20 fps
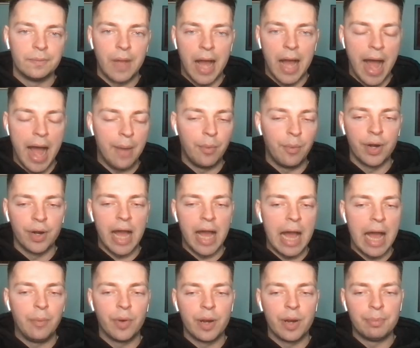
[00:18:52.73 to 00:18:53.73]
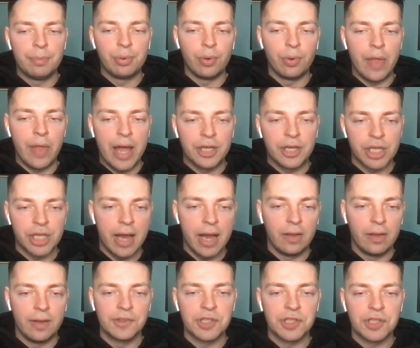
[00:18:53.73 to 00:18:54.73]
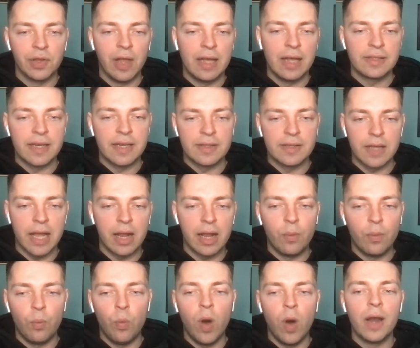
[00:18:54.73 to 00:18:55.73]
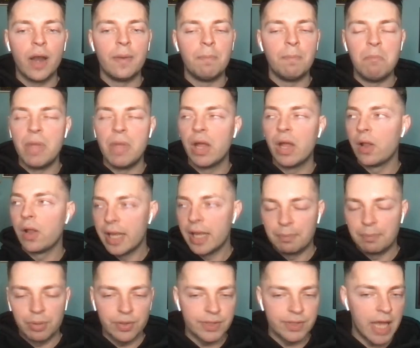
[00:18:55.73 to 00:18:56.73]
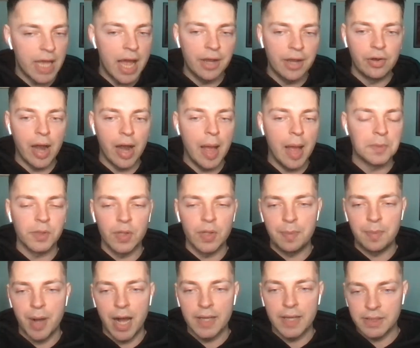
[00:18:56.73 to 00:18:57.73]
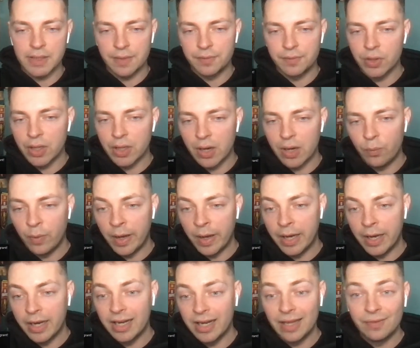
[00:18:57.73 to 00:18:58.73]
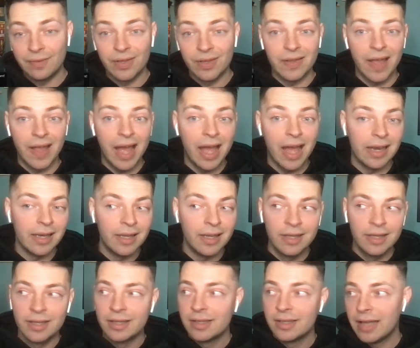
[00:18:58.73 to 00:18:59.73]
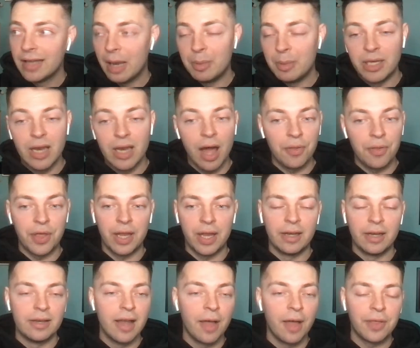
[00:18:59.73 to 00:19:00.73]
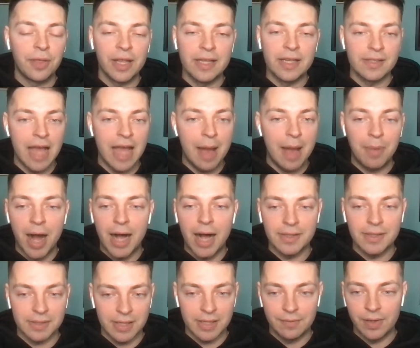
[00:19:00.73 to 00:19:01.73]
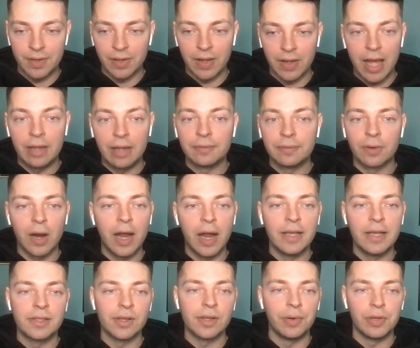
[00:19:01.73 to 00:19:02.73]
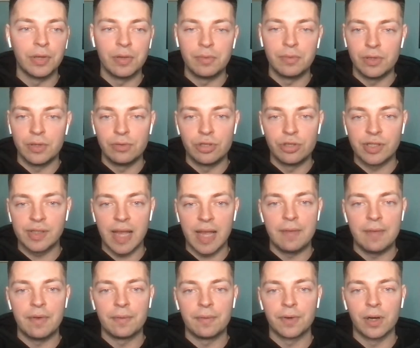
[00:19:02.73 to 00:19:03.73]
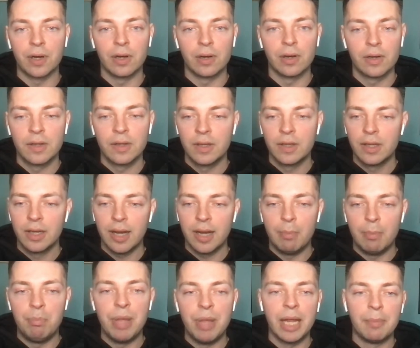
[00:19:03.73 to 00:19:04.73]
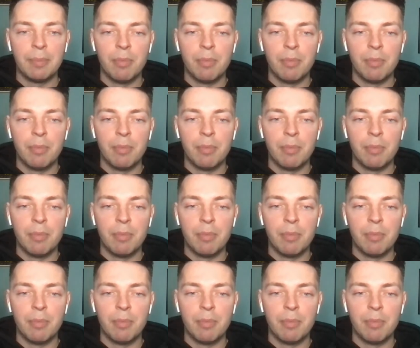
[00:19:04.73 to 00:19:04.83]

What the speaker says: I wouldn't pull that challenge unless it's like a 1,000,000%. You're absolutely positive you're gonna win, and even then, I mean, nothing is that positive in life, right? So you just save it for a big